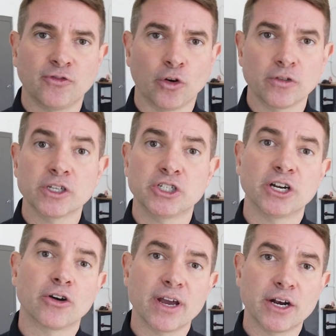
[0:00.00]
for the
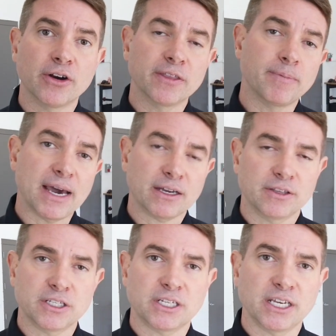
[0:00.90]
generator at the back of
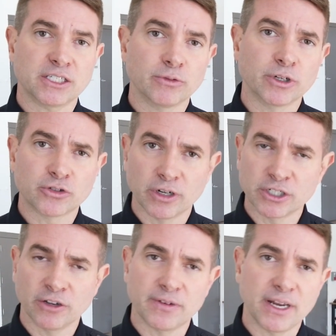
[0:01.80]
the station, which runs
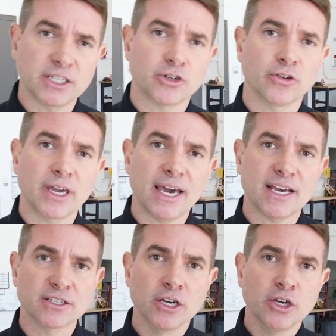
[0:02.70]
off natural
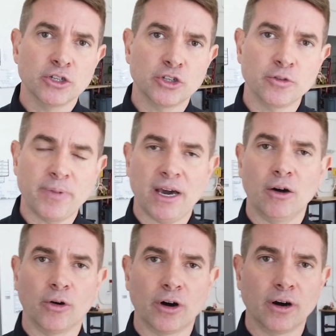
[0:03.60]
gas, to
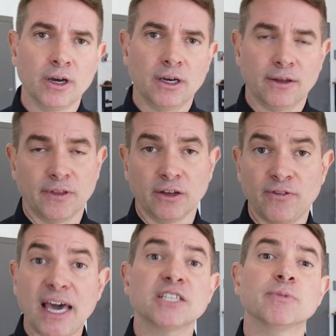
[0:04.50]
power the
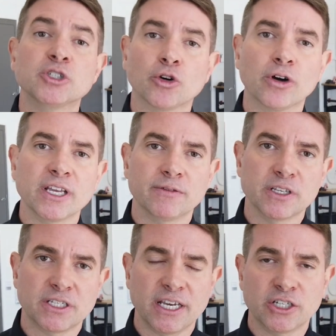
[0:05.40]
vast majority of the
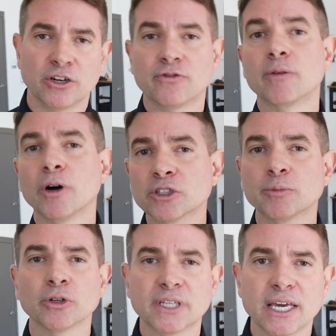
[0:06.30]
station for
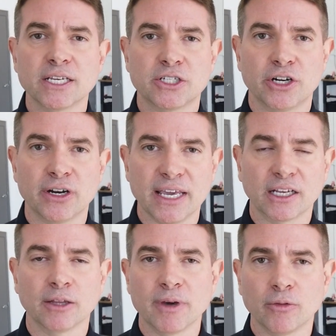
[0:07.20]
multiple days during
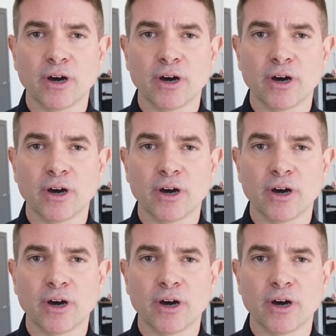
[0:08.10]
inclement